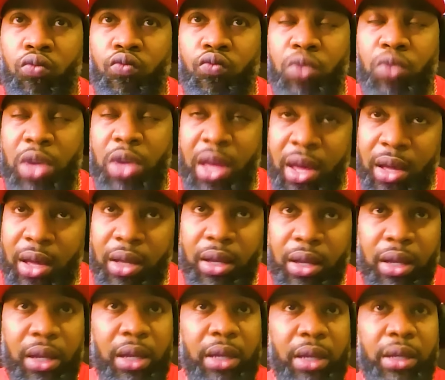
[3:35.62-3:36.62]
yeah,
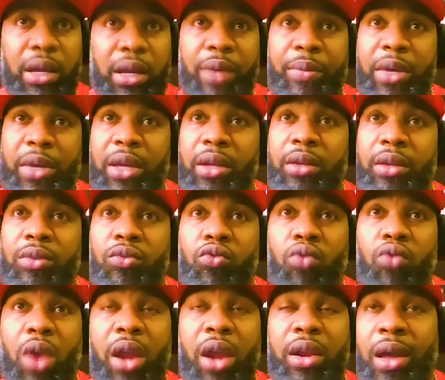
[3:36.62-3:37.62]
I mean,
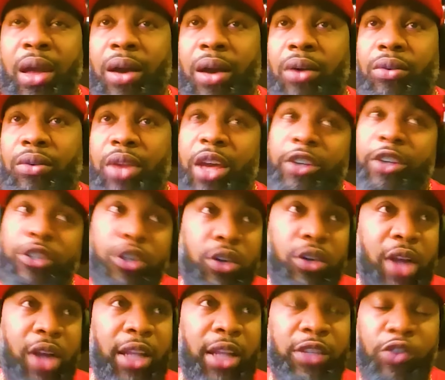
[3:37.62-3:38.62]
right now, next year,
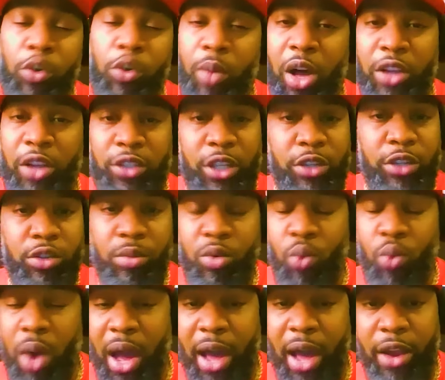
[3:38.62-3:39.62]
college football seems to be
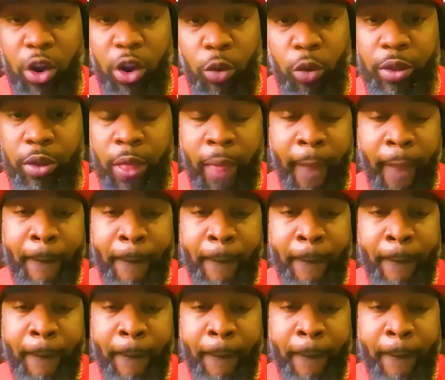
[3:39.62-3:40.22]
wide open.